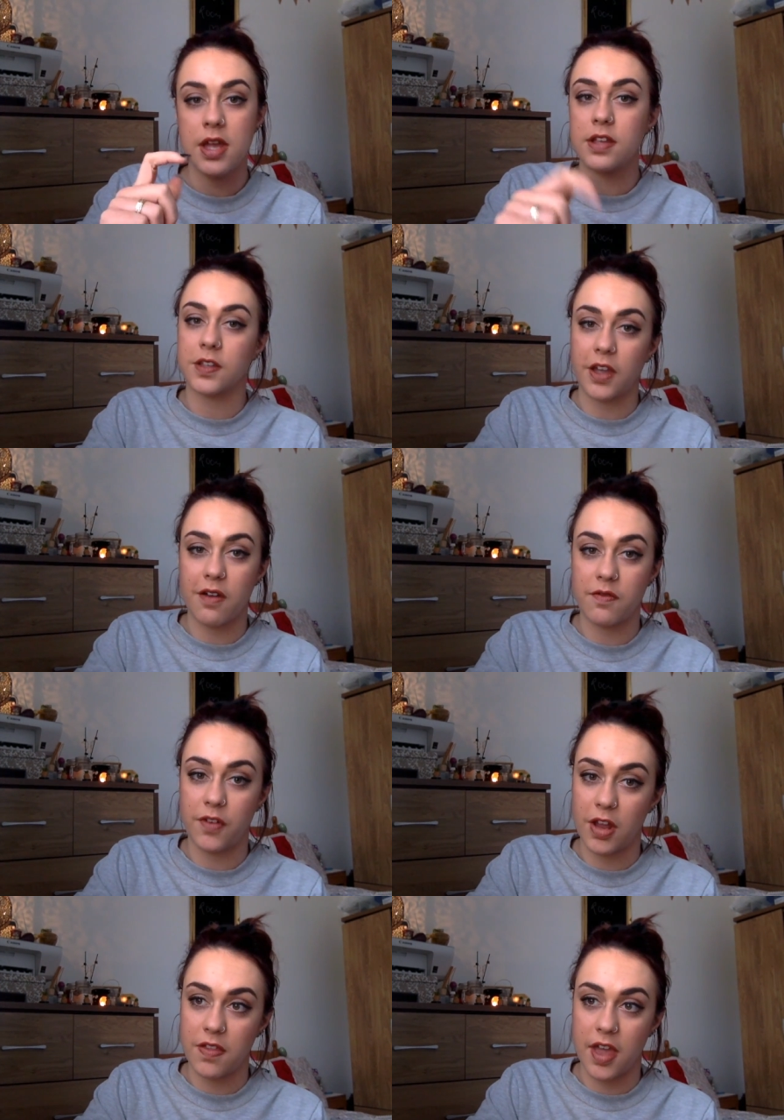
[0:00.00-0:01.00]
so go and
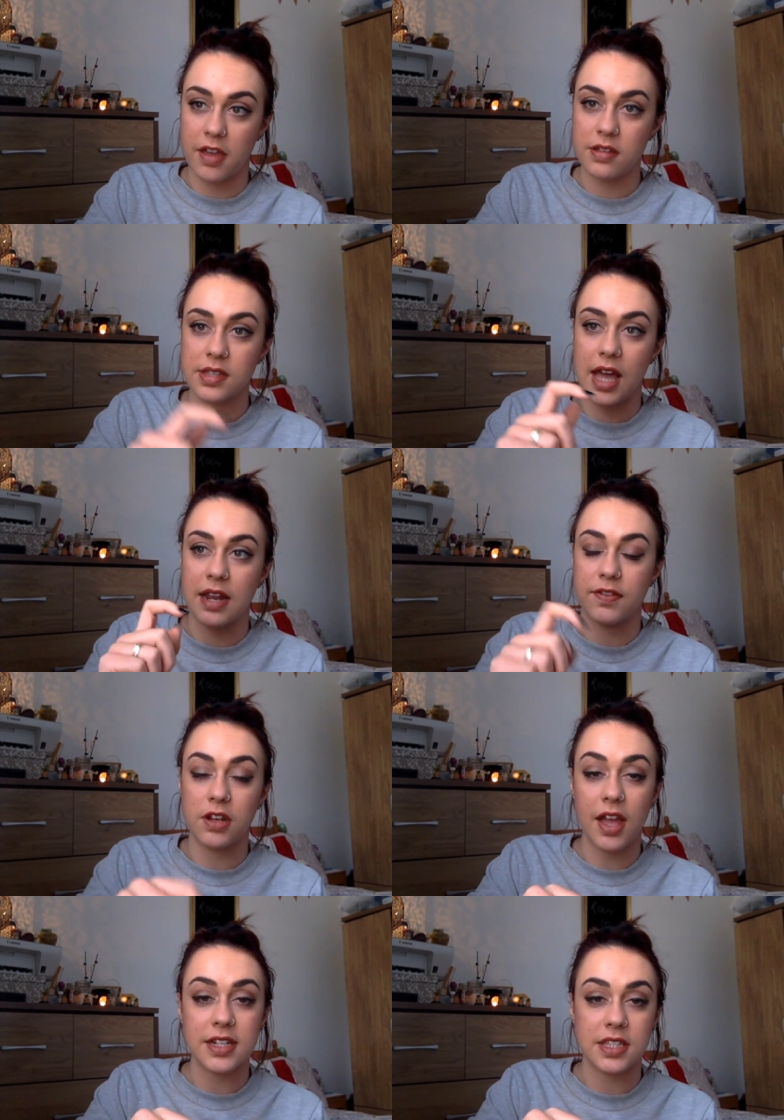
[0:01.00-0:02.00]
follow those. And if you
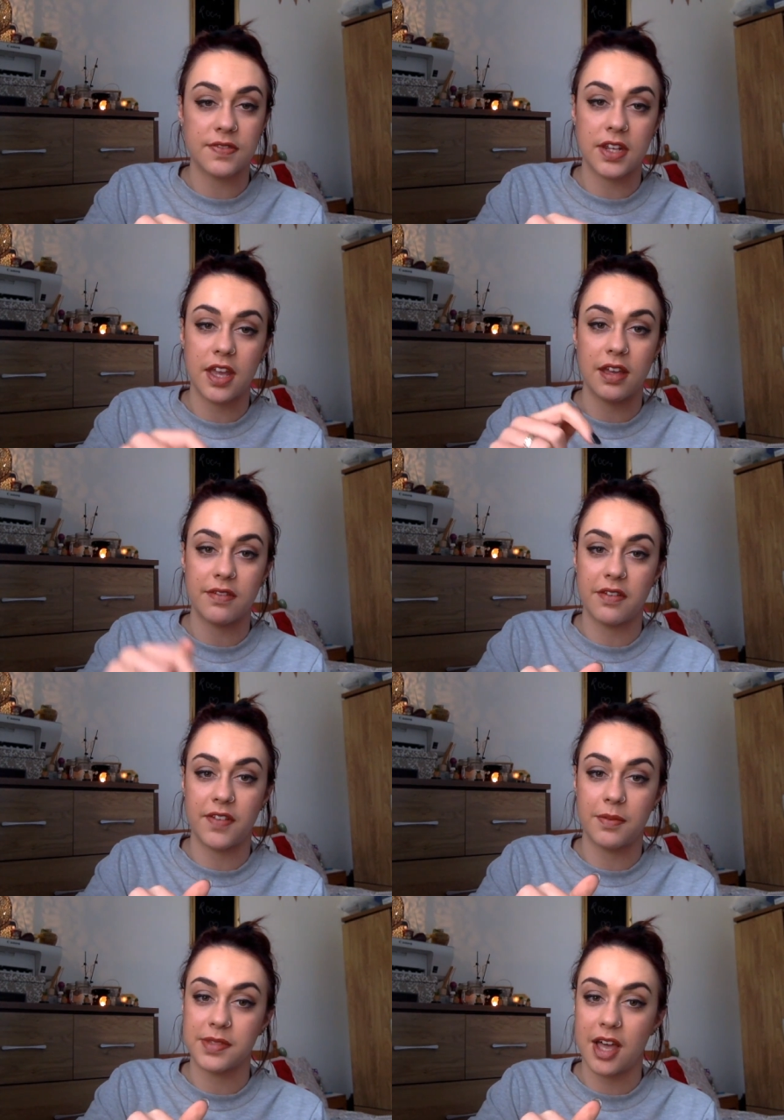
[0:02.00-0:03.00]
liked this video, give it a
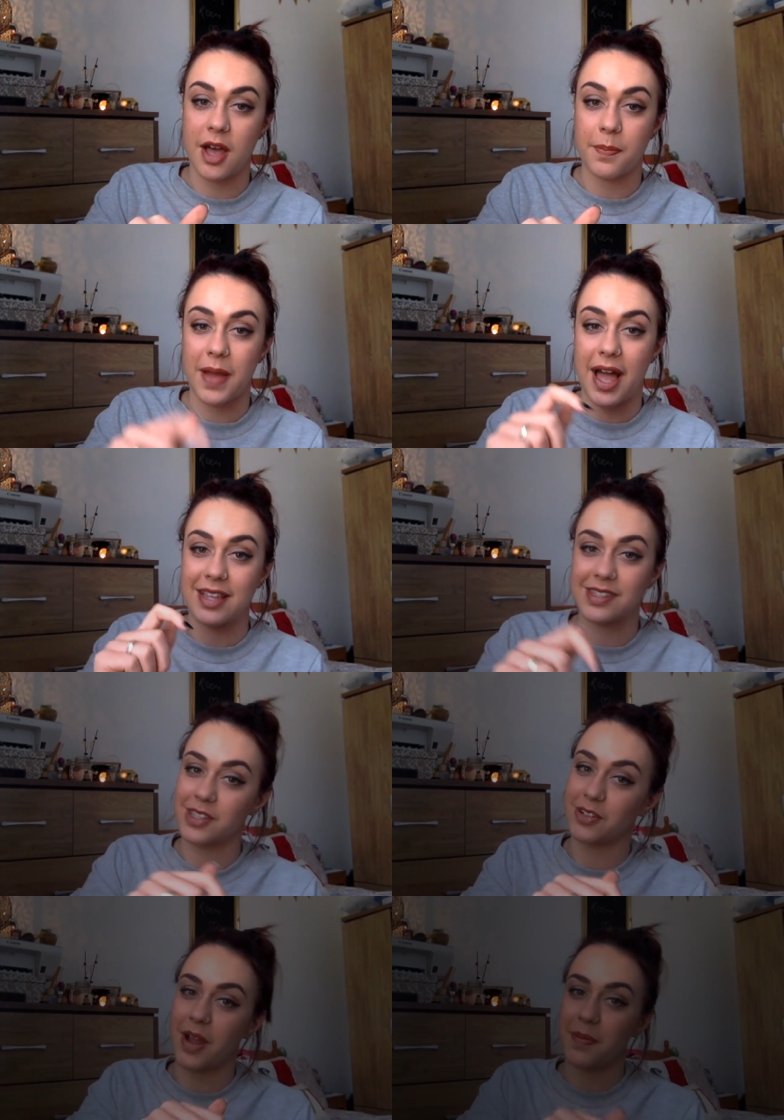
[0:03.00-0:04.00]
thumbs up and
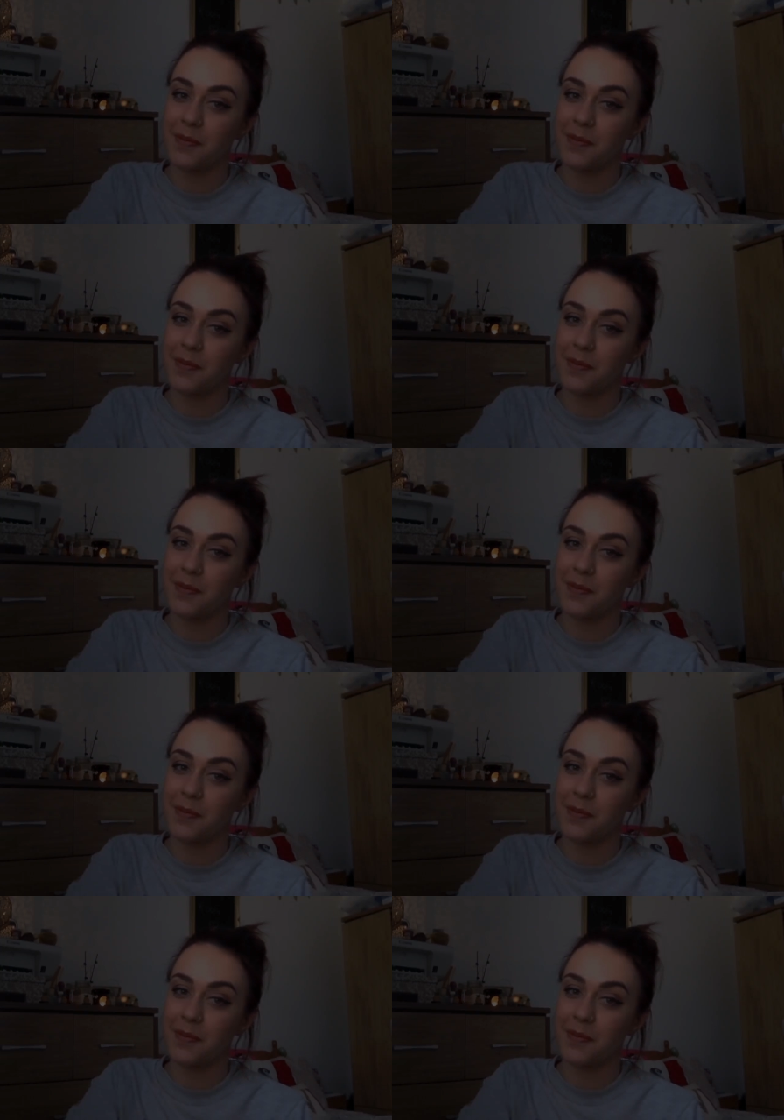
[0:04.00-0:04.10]
subscribe.